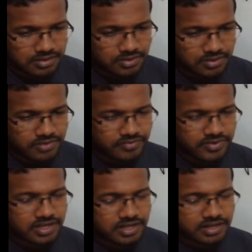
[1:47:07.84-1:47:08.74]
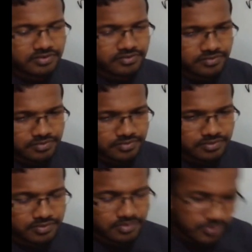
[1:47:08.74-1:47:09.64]

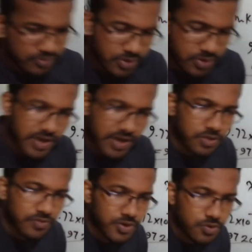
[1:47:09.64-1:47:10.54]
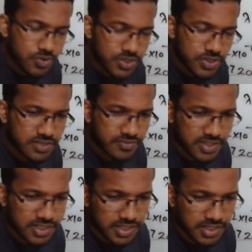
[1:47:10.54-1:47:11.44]
Okay, why don't we do 6
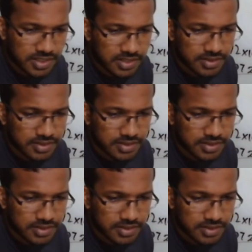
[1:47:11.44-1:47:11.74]
first then?